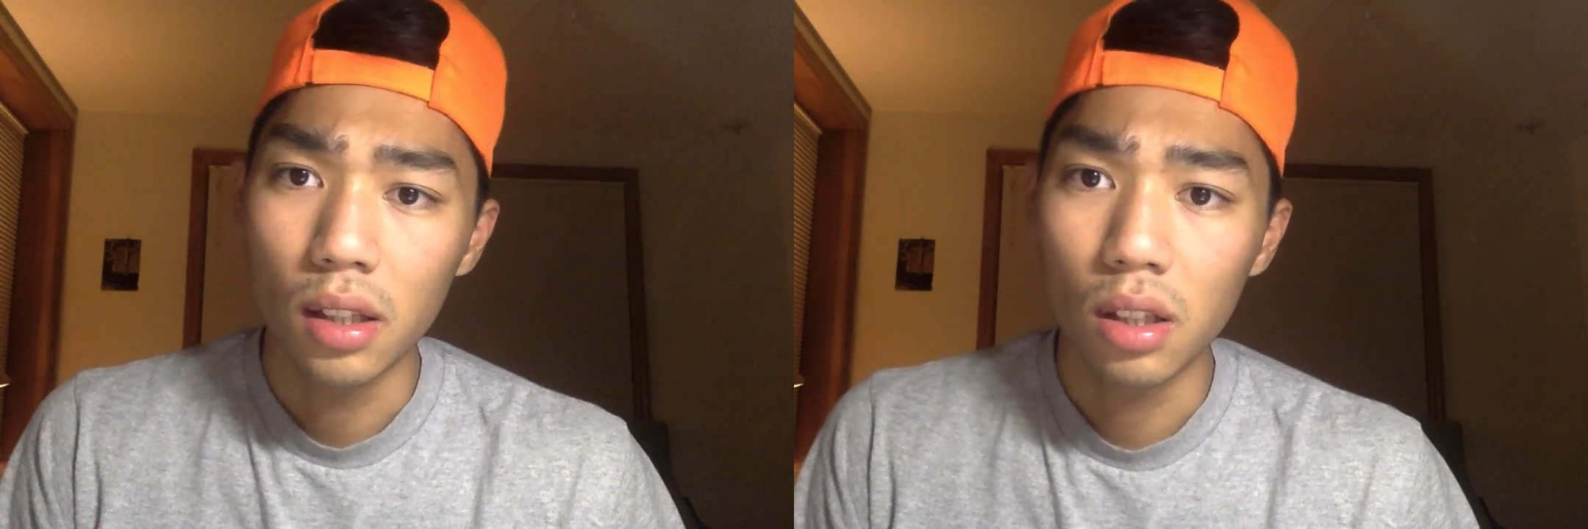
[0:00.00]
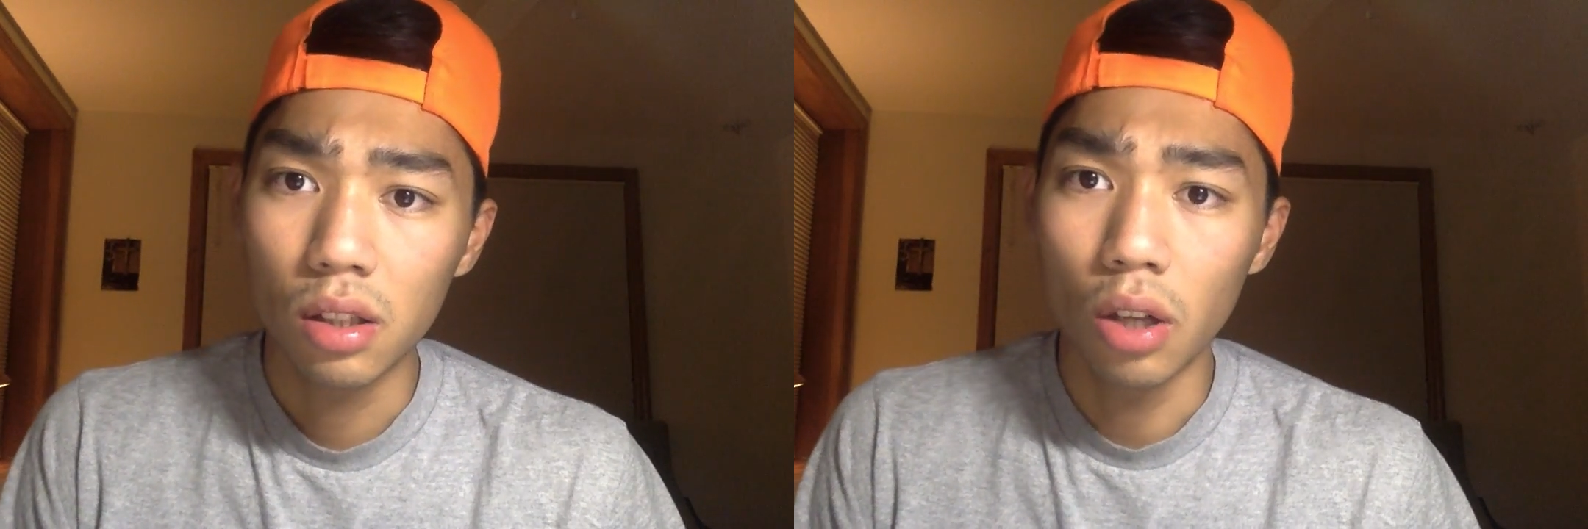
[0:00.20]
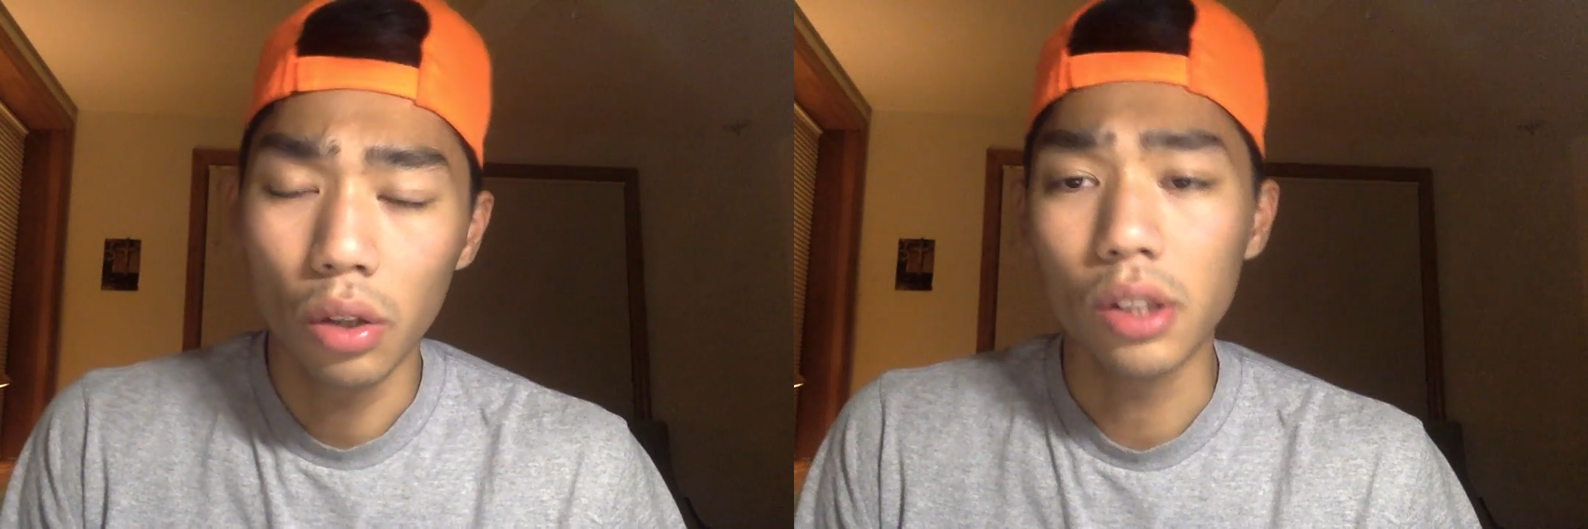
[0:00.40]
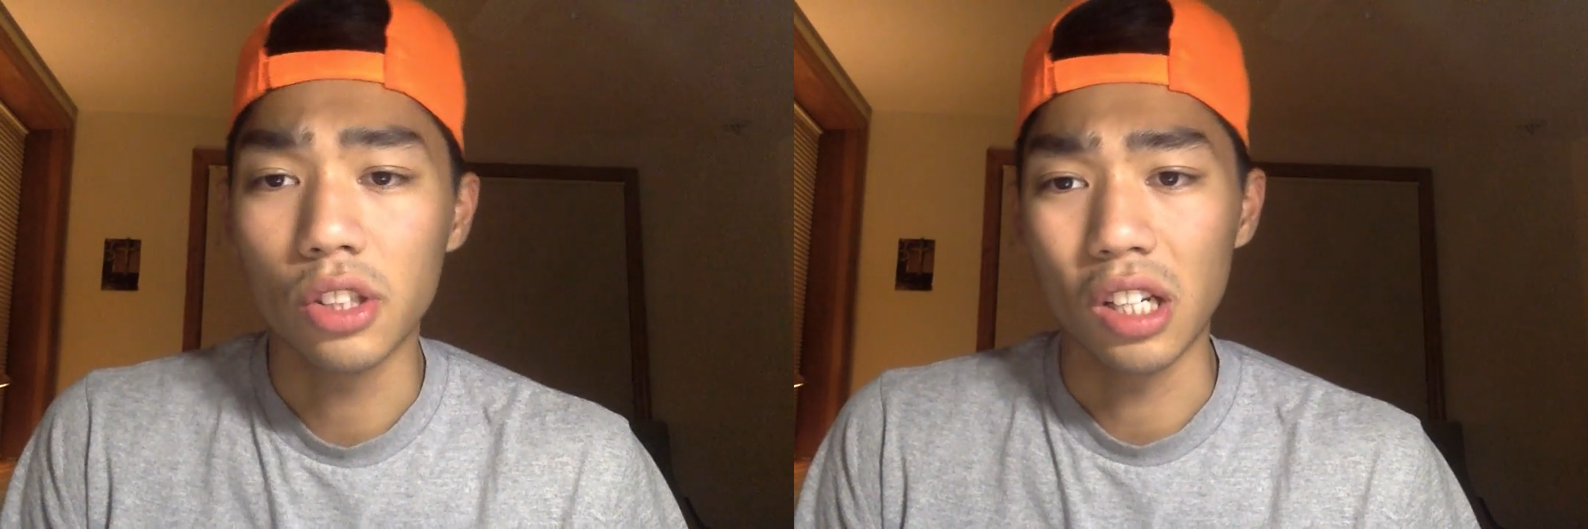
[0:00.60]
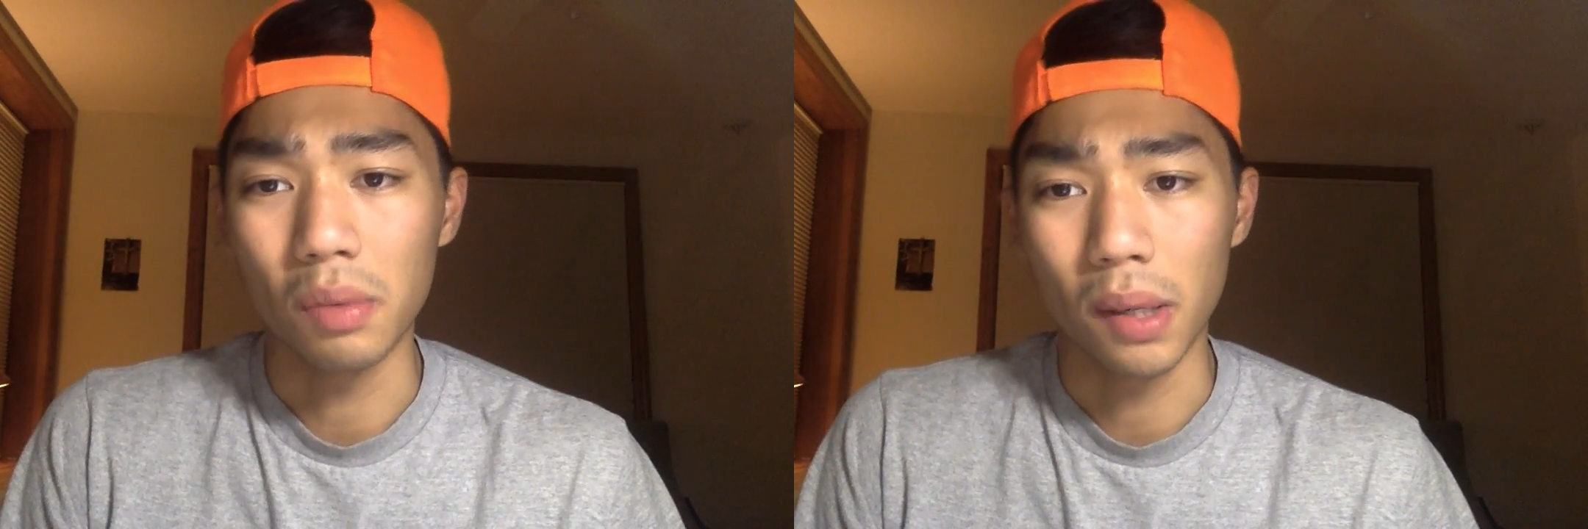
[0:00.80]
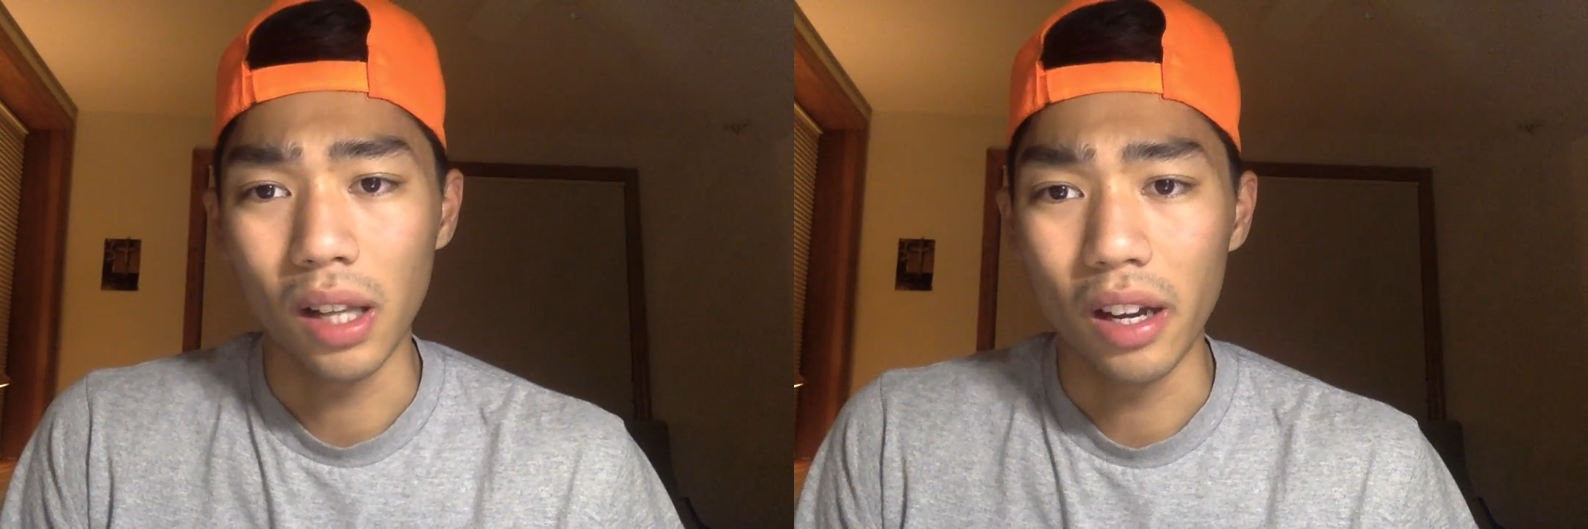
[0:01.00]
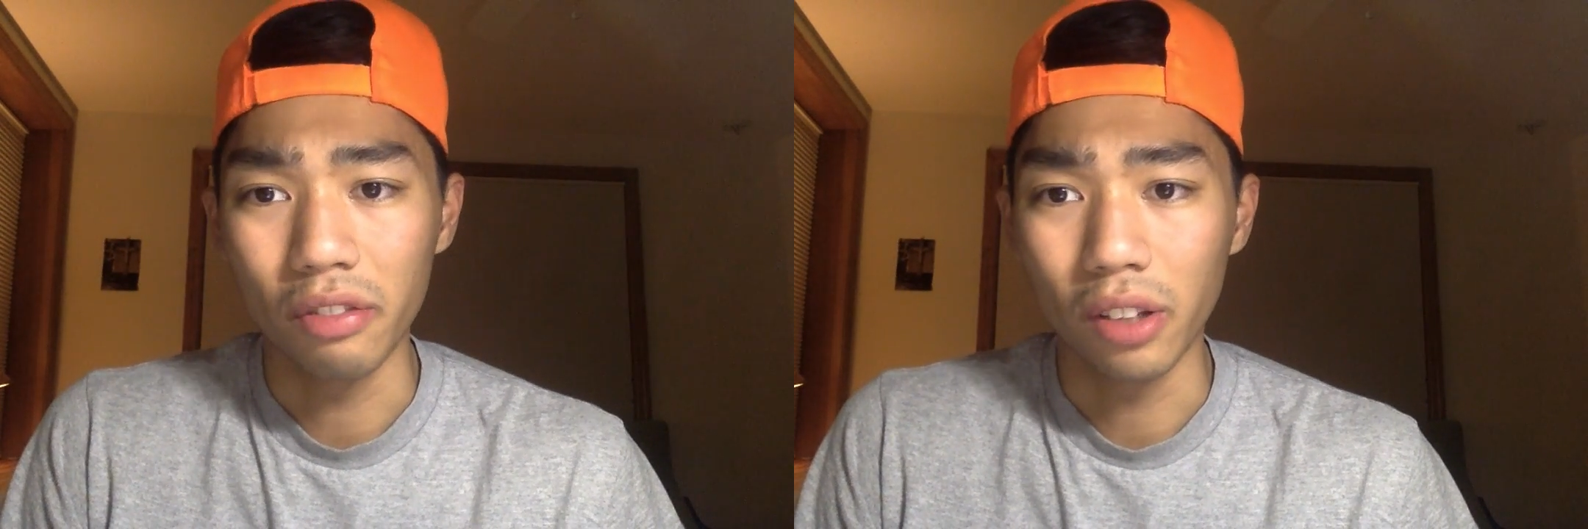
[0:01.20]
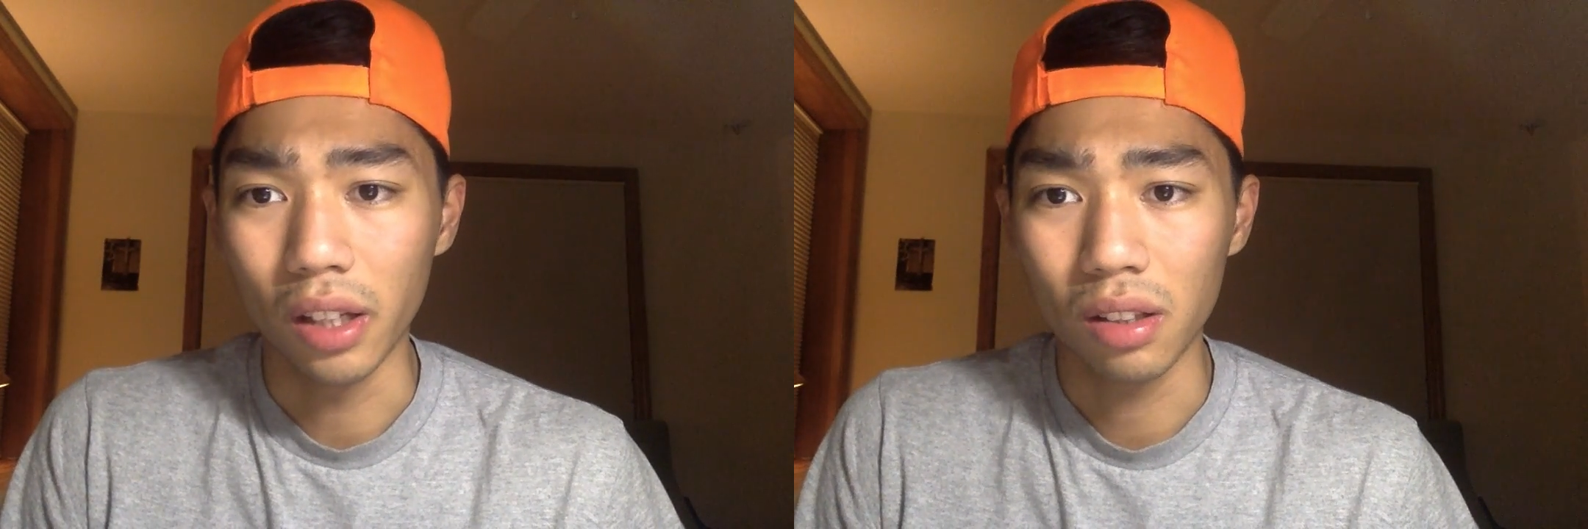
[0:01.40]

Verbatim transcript: It totally changed my life.